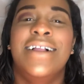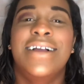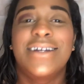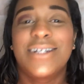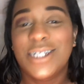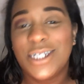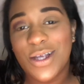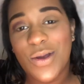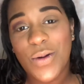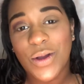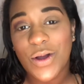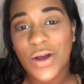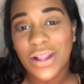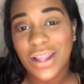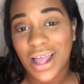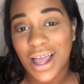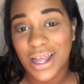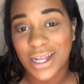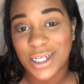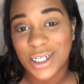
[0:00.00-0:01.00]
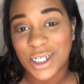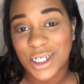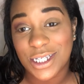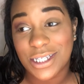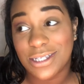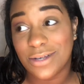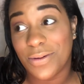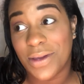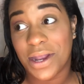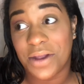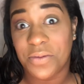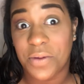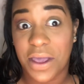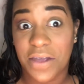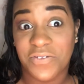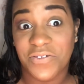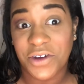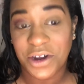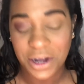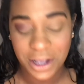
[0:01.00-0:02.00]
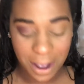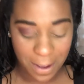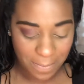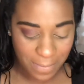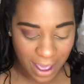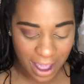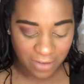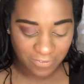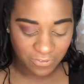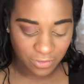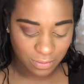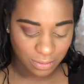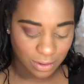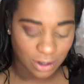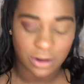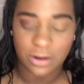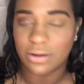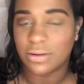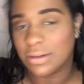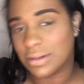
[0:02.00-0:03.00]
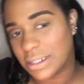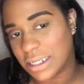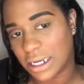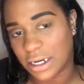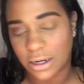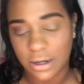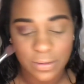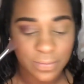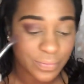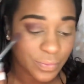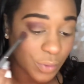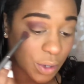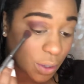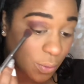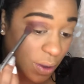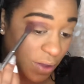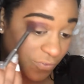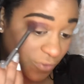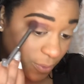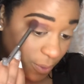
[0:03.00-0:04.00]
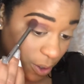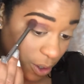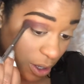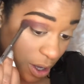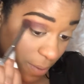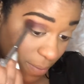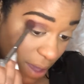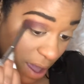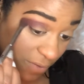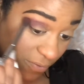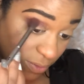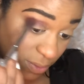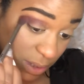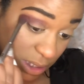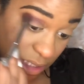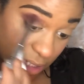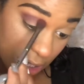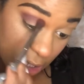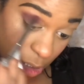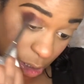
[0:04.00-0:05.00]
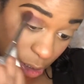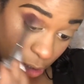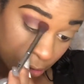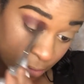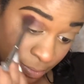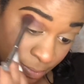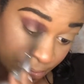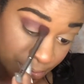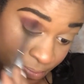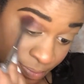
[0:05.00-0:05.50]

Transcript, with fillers: she went on lunch, so we had to wait for her to come back from or dinner. We had to wait for her to come back from dinner